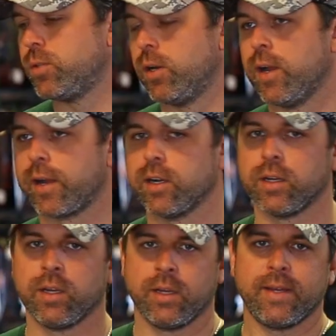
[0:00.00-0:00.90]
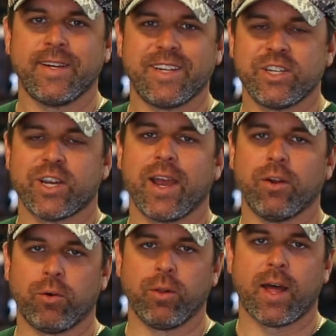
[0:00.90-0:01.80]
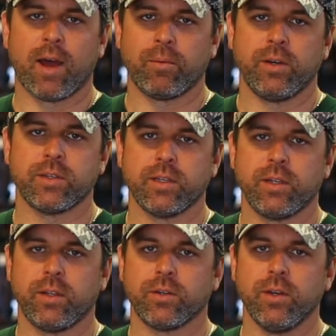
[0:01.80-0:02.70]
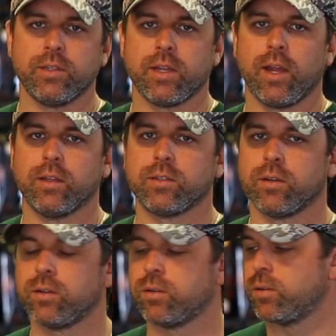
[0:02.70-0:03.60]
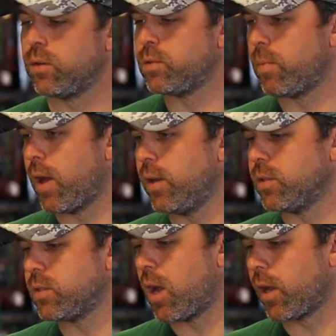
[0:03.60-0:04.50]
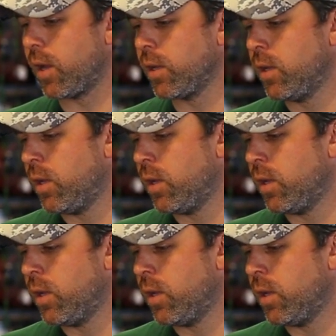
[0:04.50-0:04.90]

so you're not going to shine a whole lot when you're sitting in the tree stands or spotting and stalking.